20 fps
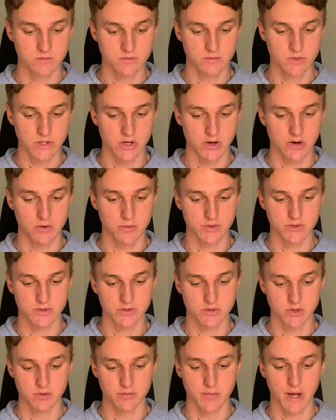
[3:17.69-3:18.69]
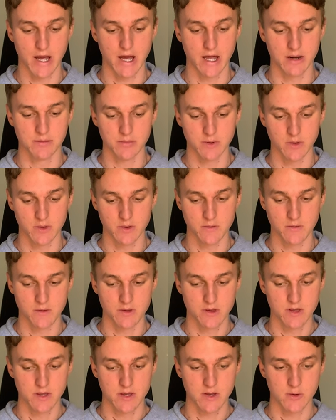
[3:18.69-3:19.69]
you know, it wasn't too bad, but
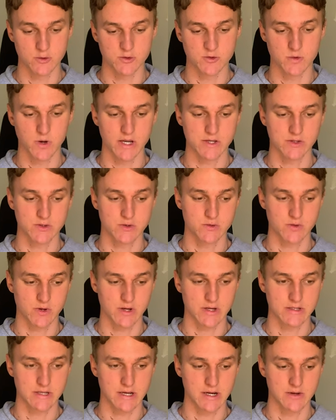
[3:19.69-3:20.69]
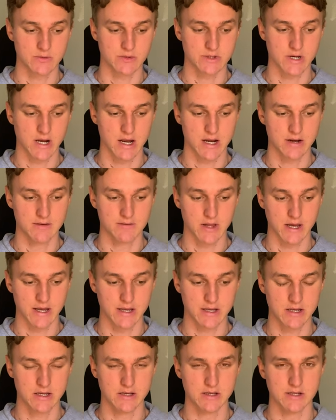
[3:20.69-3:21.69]
it was quite strict, and it was kind of like
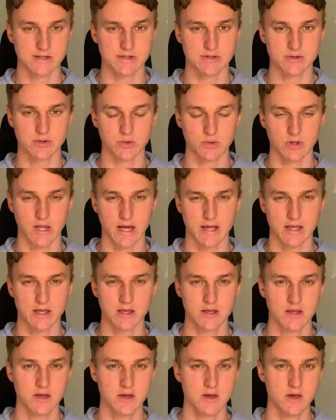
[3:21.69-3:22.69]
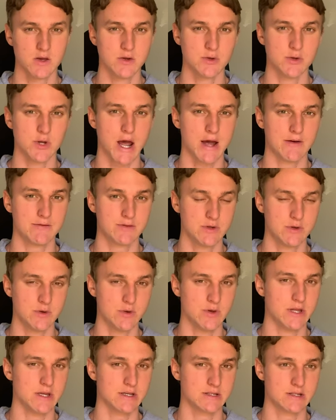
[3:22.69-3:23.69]
conditional, like you have to do
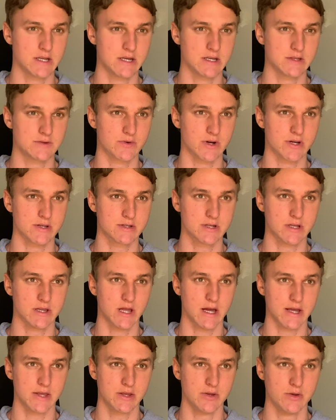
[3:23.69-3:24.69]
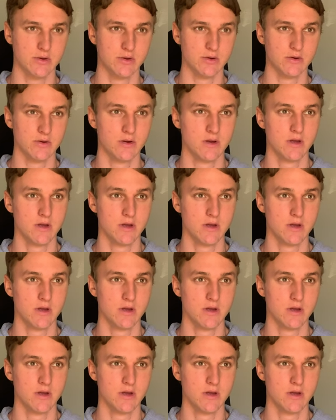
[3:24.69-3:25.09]
these things for us to like you.